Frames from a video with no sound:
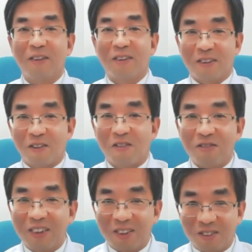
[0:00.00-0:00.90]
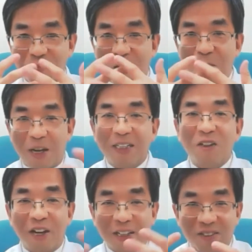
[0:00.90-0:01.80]
So we should
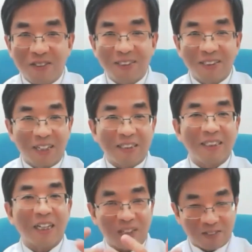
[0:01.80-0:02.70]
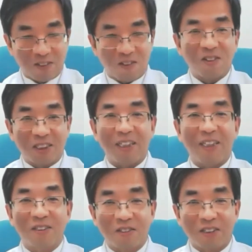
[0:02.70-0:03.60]
penetrate digital technology
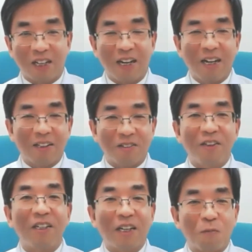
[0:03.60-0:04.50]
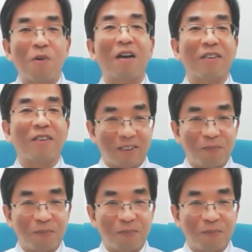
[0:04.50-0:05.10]
into the clinical practice.